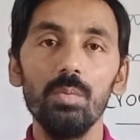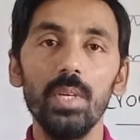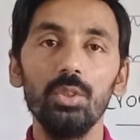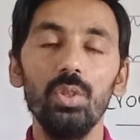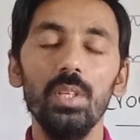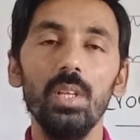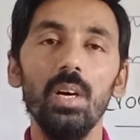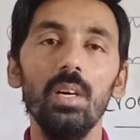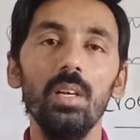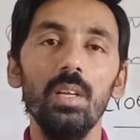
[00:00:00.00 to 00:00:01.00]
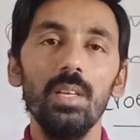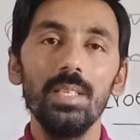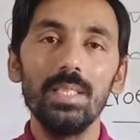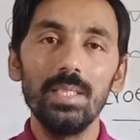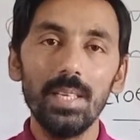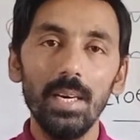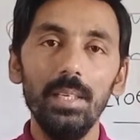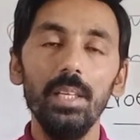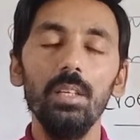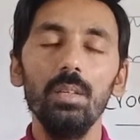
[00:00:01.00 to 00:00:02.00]
is actually the
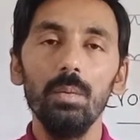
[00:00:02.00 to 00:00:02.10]
starting